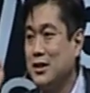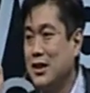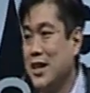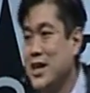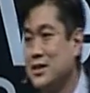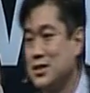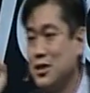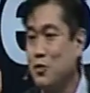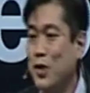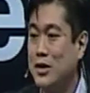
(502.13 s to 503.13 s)
less
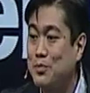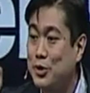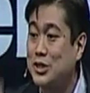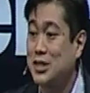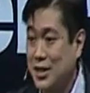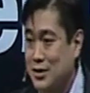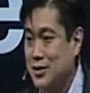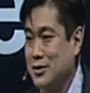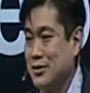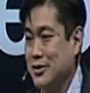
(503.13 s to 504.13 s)
than 1%
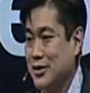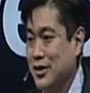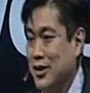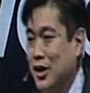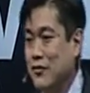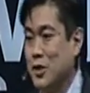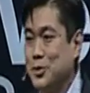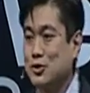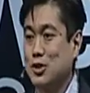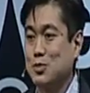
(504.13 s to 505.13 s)
of open
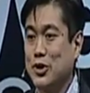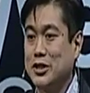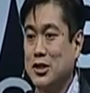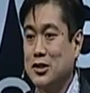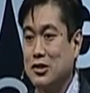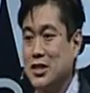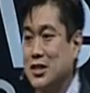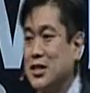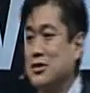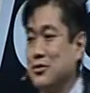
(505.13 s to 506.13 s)
source projects are
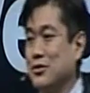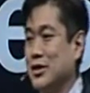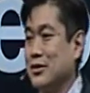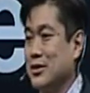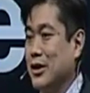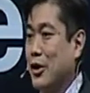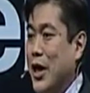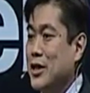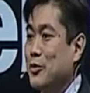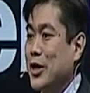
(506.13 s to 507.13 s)
successful in
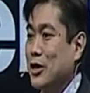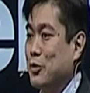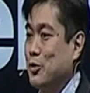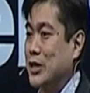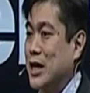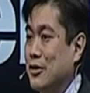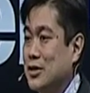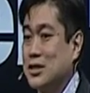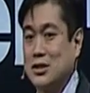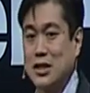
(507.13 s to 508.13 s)
any way that we would count as
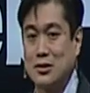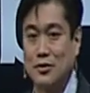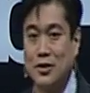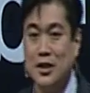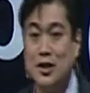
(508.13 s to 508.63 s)
successful.